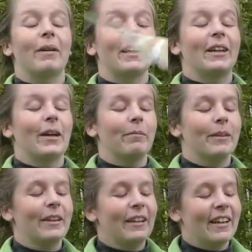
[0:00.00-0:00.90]
back up.
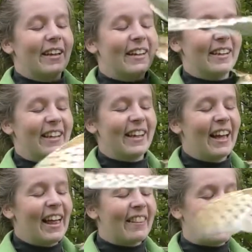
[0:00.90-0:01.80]

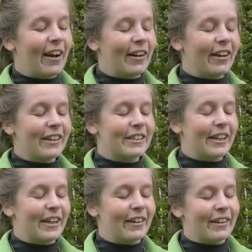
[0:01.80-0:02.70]
They are
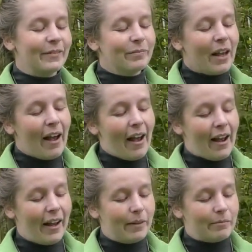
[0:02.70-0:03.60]
nocturnal,
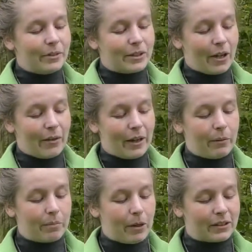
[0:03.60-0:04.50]
so they
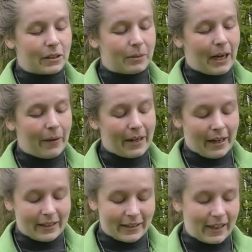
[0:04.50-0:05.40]
would mostly be out at
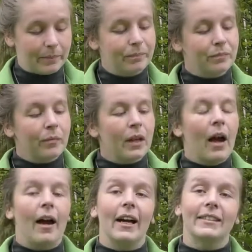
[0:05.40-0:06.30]
night time.
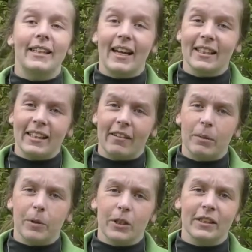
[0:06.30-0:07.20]

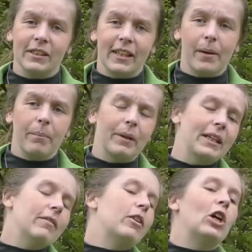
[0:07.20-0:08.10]
Secondary poisoning,
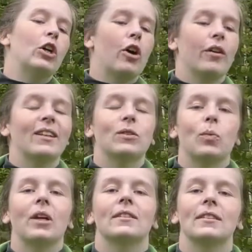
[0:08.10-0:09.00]
believe it or not, this
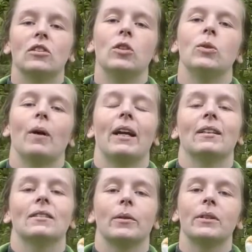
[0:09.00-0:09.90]
works in 2
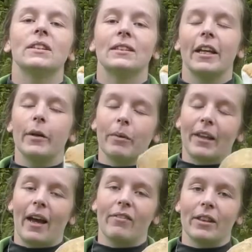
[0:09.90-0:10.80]
ways. So it's the same with
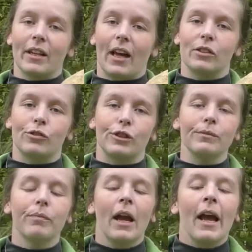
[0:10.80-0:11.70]
Kevin the
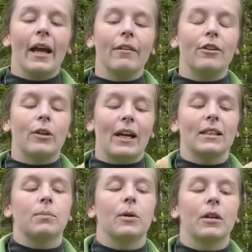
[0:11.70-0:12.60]
Kestrel. If you
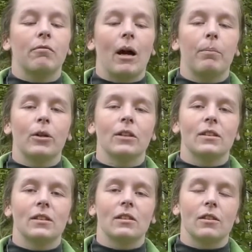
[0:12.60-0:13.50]
guys are putting rat
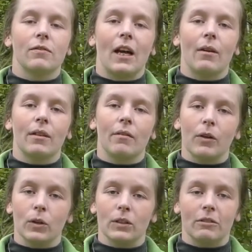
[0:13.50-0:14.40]
poison and stuff down and the
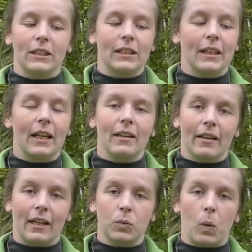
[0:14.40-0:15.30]
voles are eating it,
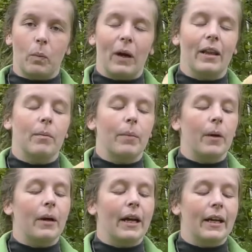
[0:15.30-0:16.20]
then that's one way that
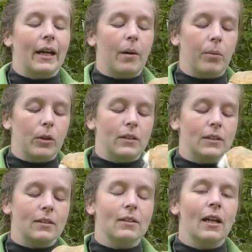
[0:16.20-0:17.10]
Beau here can get
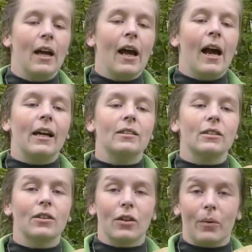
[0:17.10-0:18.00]
poisoned. And
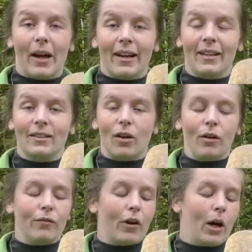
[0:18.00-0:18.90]
another way is
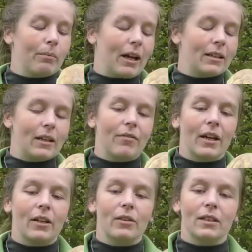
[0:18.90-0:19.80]
on farmland. If
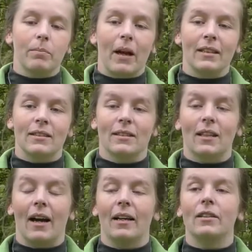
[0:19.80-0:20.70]
they're using
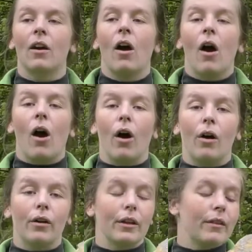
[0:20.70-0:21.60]
pesticide
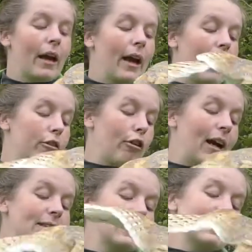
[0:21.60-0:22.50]
on their
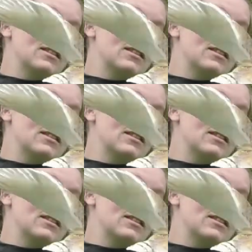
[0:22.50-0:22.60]
grasses